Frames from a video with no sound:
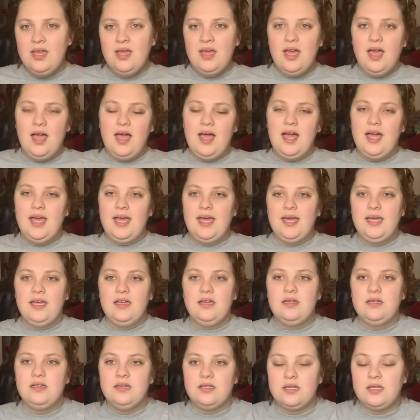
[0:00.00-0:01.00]
I
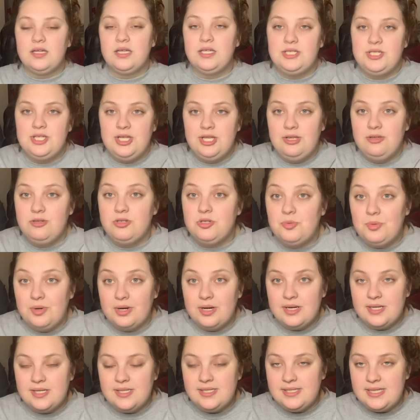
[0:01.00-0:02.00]
continued to
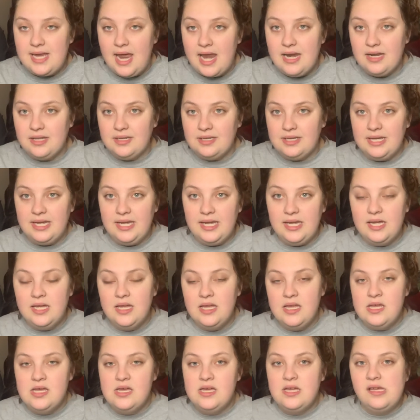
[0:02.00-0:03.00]
work steadily
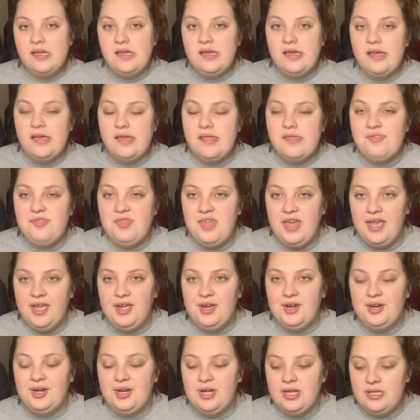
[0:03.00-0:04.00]

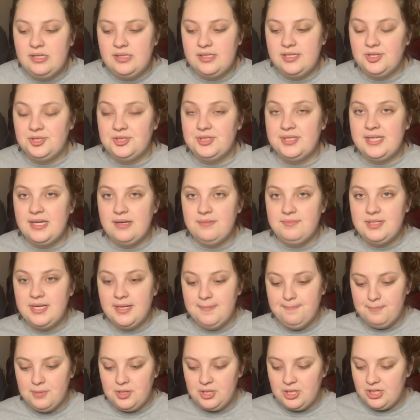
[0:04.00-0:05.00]
there until
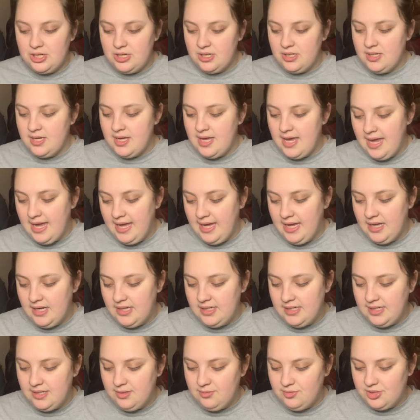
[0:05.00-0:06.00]
September, and
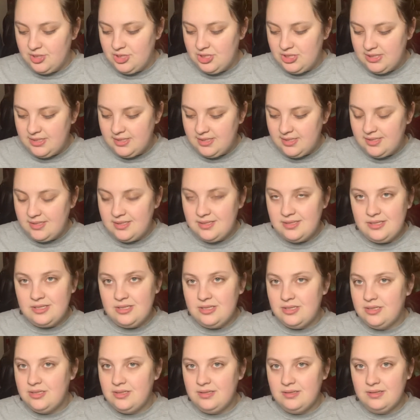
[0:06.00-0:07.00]
it was just,
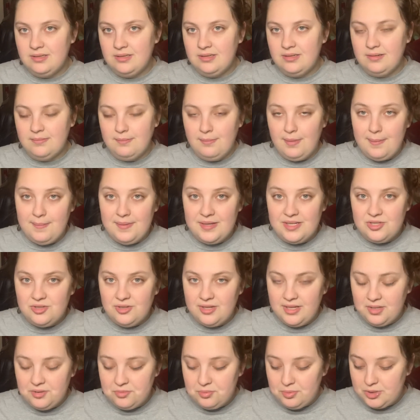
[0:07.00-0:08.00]
my mental
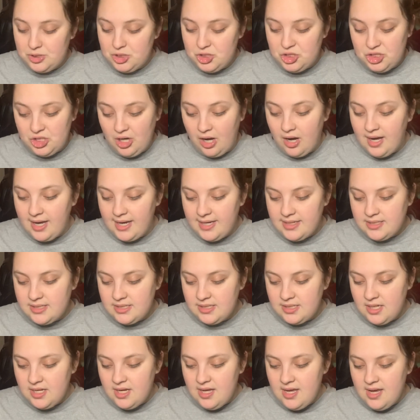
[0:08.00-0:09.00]
health was shot,
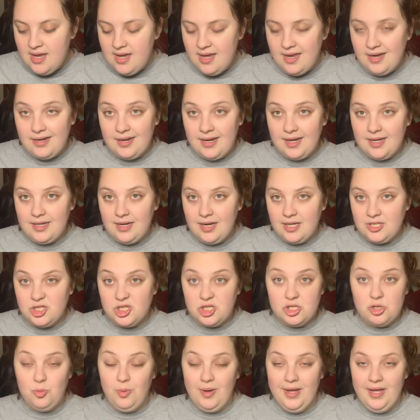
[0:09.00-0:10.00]
and I
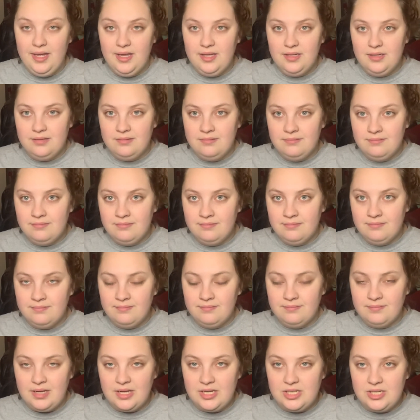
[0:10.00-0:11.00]
just quit.
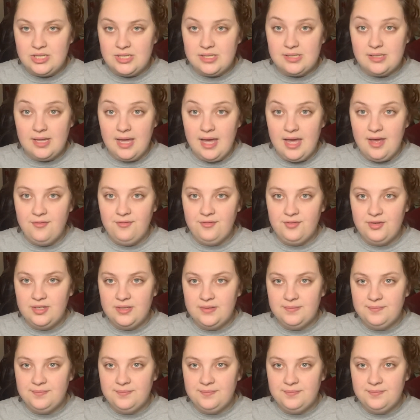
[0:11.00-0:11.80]
I just left.